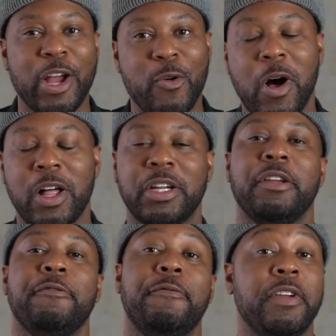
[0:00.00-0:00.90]

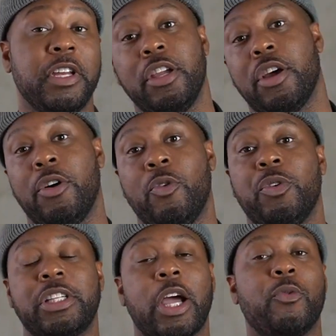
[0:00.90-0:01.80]
quality video,
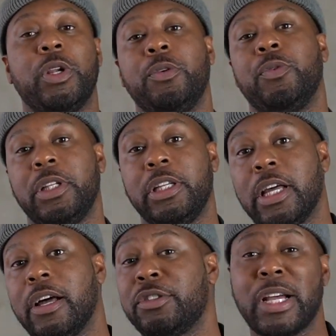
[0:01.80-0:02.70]
which I really, really love. So